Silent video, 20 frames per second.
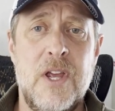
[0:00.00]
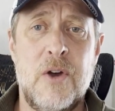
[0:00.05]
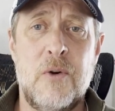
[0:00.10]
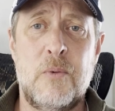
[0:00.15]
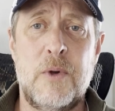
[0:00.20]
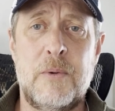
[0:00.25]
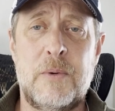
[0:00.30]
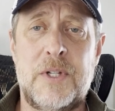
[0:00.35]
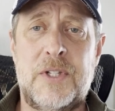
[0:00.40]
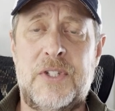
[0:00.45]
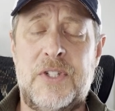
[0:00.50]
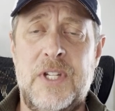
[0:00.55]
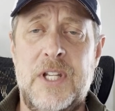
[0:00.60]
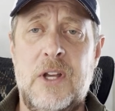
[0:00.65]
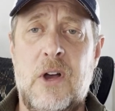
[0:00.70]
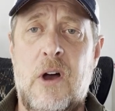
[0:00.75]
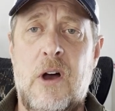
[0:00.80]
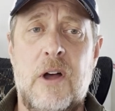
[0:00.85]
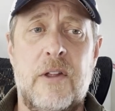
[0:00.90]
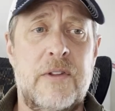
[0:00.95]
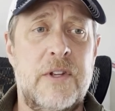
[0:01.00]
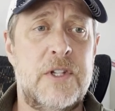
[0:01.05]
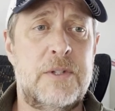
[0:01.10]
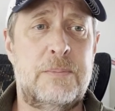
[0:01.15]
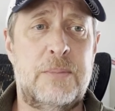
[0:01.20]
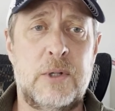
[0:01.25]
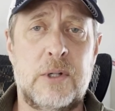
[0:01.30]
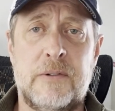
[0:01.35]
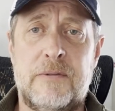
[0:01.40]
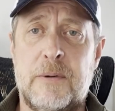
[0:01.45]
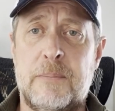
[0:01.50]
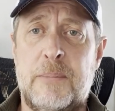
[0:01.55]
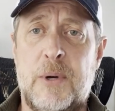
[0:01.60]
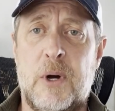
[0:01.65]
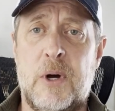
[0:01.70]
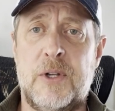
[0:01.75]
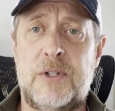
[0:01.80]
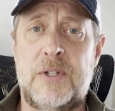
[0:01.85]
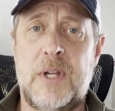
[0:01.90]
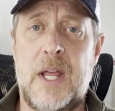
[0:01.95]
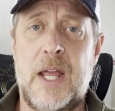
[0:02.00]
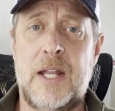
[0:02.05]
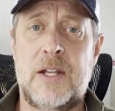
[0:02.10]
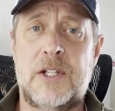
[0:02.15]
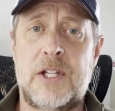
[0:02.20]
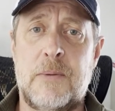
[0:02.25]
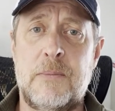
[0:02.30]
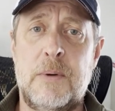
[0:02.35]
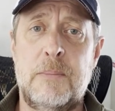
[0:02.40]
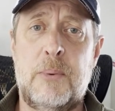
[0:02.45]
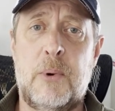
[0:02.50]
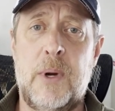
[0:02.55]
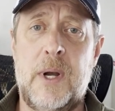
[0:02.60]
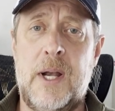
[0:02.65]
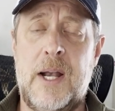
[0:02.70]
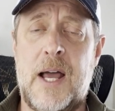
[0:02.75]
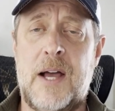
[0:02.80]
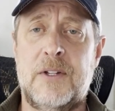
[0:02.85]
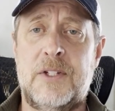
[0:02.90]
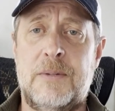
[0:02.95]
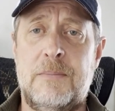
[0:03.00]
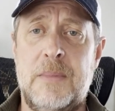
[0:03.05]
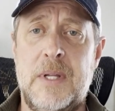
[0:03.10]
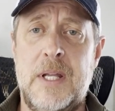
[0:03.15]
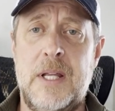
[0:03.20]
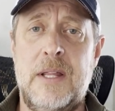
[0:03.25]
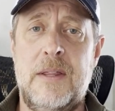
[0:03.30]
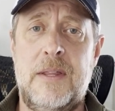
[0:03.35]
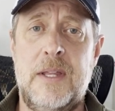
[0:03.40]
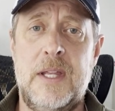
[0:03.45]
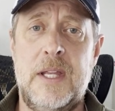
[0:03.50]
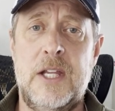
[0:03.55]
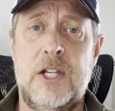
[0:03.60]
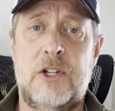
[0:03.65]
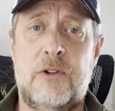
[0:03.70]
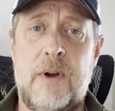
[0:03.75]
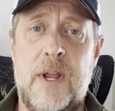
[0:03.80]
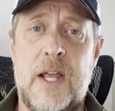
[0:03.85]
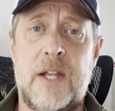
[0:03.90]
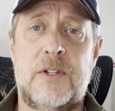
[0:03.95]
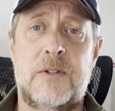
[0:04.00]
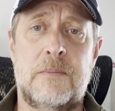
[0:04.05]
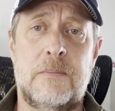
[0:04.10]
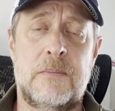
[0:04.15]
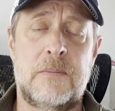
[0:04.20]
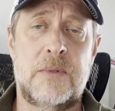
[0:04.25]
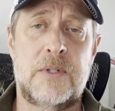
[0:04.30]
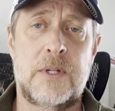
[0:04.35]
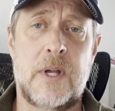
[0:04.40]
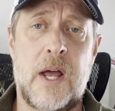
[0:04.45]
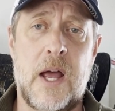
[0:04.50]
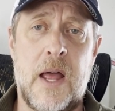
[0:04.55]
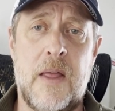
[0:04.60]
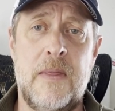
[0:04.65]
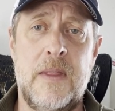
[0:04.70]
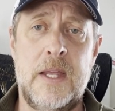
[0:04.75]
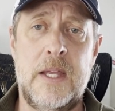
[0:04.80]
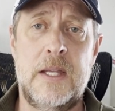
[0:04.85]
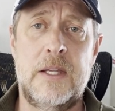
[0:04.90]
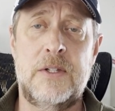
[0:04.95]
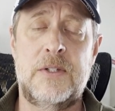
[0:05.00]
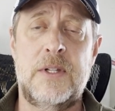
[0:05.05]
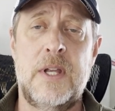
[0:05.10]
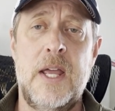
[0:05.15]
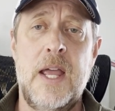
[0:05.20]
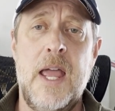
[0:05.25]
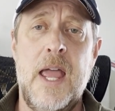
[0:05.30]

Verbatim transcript: we would see all these beautiful boats, and someone pointed out to me the transoms on these